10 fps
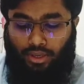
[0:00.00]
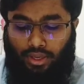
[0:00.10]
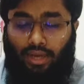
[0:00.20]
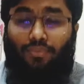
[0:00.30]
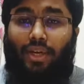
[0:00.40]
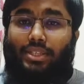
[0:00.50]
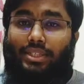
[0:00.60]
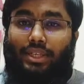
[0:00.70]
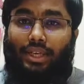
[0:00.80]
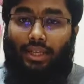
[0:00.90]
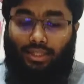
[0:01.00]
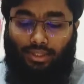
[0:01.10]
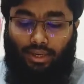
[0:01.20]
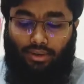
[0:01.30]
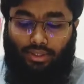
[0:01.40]
At first
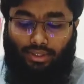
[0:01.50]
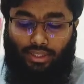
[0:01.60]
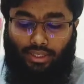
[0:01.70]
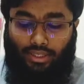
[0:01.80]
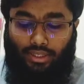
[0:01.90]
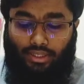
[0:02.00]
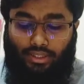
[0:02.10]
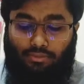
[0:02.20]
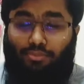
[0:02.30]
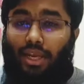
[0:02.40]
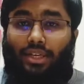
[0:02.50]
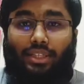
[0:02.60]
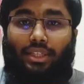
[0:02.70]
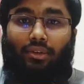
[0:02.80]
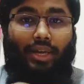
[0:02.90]
there is decreased blood
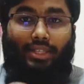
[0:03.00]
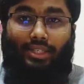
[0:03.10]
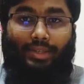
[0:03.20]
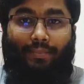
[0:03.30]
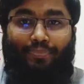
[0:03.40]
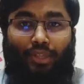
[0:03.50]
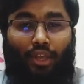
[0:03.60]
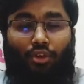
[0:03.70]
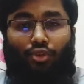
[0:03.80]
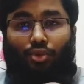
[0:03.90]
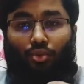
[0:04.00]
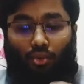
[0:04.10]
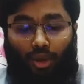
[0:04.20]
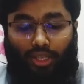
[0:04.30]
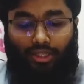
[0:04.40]
in the right atrium. So
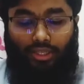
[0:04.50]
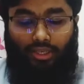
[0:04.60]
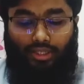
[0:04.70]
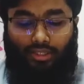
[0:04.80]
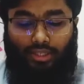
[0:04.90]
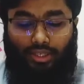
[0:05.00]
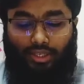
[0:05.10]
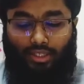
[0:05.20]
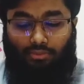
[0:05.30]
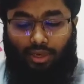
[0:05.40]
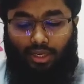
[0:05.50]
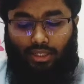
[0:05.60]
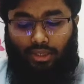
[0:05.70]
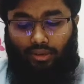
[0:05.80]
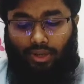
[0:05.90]
when there is decreased blood
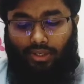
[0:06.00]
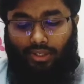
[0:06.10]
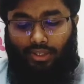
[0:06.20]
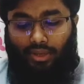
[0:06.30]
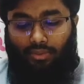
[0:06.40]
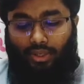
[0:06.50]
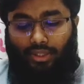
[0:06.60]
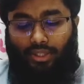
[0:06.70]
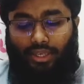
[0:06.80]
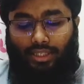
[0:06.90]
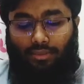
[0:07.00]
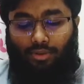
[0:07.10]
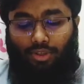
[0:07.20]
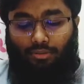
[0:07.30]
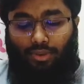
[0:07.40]
in the right atrium, there is less
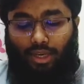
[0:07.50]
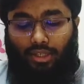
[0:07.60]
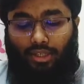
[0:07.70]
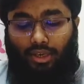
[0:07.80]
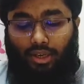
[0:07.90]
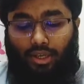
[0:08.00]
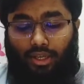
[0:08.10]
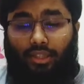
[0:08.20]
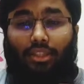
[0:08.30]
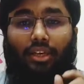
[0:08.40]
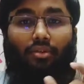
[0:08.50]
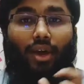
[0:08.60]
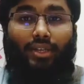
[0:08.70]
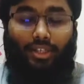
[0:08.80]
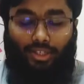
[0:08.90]
amount of blood in the
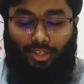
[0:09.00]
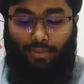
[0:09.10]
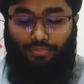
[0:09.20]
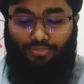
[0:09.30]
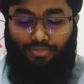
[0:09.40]
right atrium,